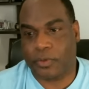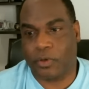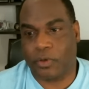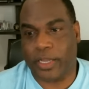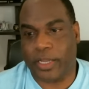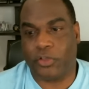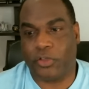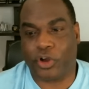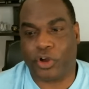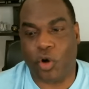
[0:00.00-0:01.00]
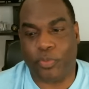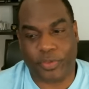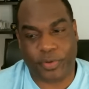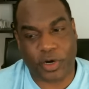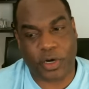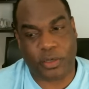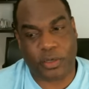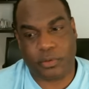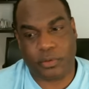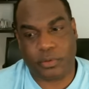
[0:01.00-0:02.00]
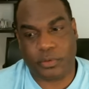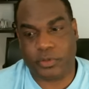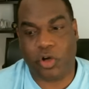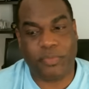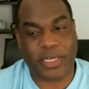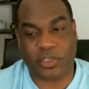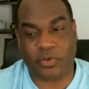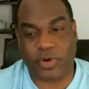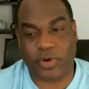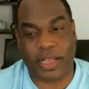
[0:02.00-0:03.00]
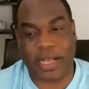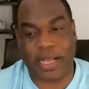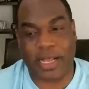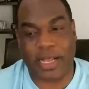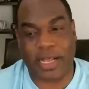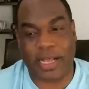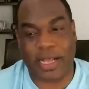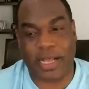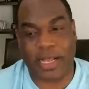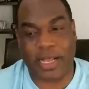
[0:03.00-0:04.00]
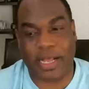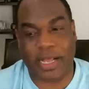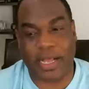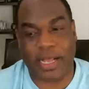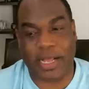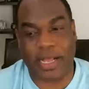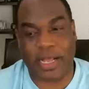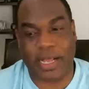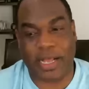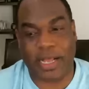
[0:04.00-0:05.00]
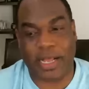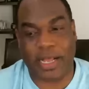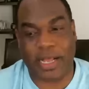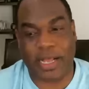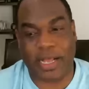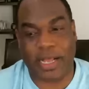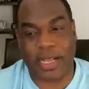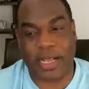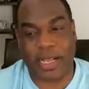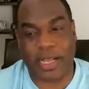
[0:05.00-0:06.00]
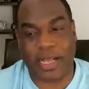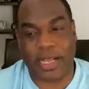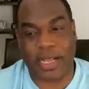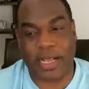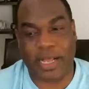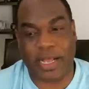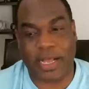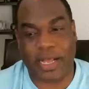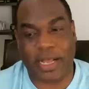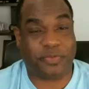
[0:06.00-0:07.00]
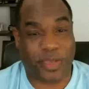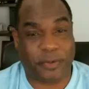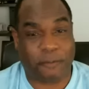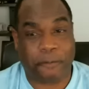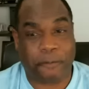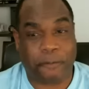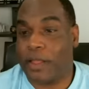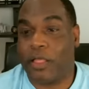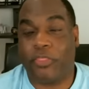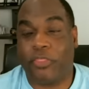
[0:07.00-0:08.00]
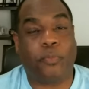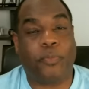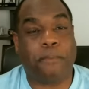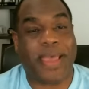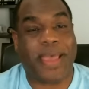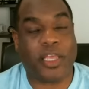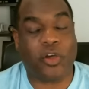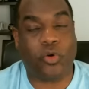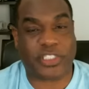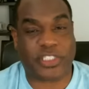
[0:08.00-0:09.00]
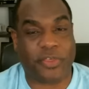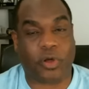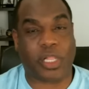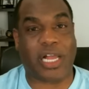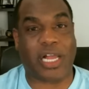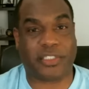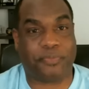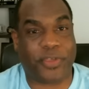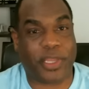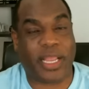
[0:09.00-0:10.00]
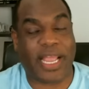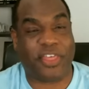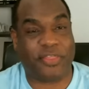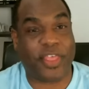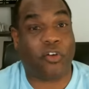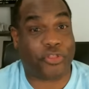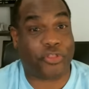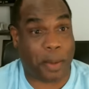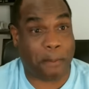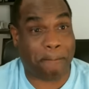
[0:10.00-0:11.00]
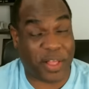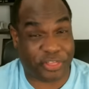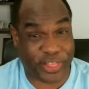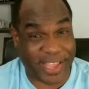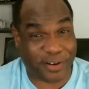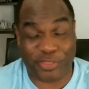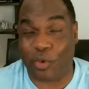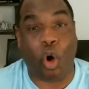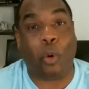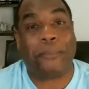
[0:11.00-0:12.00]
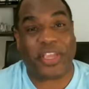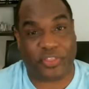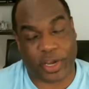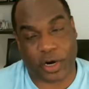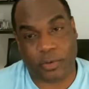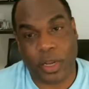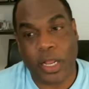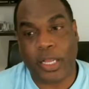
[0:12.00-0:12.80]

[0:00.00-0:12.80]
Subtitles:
Okay, good. They're going to be opening there. Good. Don't mess around, guys. I'm just trying to give you a heads up. With love, and trust me. There'll be many who will say they'll launch something, and then a month later, they won't be there.